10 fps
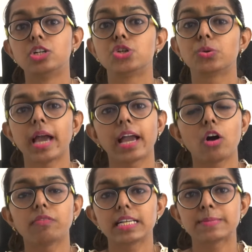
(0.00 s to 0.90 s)
Julie
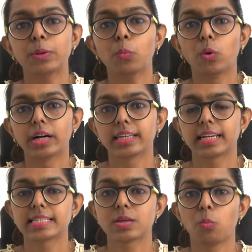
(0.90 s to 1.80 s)
Eickhoff has been
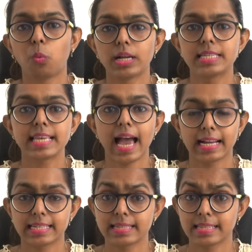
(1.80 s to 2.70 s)
working as a voice
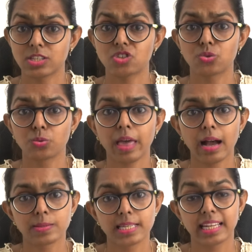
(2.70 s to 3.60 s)
actor since
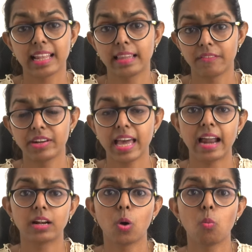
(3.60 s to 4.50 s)
2011,
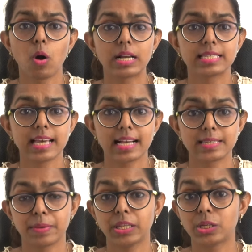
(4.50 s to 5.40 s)
and her voice
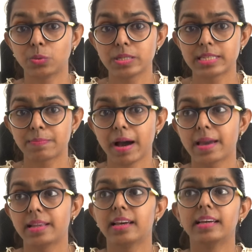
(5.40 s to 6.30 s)
has been used
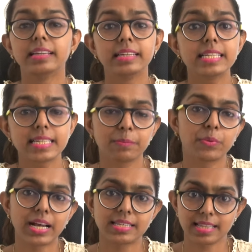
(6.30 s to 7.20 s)
by leading
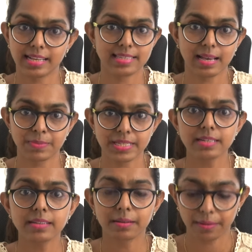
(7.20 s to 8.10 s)
brands like
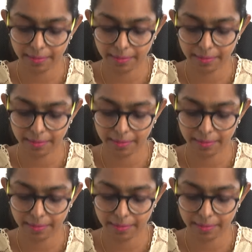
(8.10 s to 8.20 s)
Samsung,